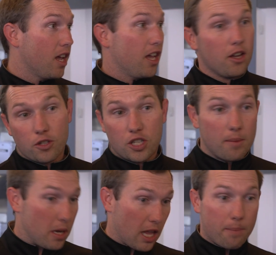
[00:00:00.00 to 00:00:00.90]
He'll
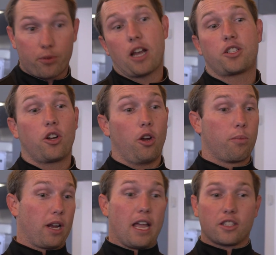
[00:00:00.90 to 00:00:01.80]
simulate pressure. He'll
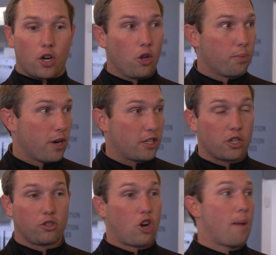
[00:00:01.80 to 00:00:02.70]
bring internal
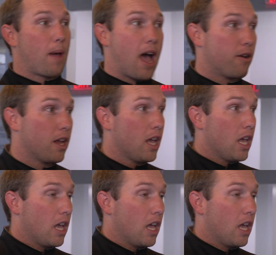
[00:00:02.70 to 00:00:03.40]
pressure, drop out.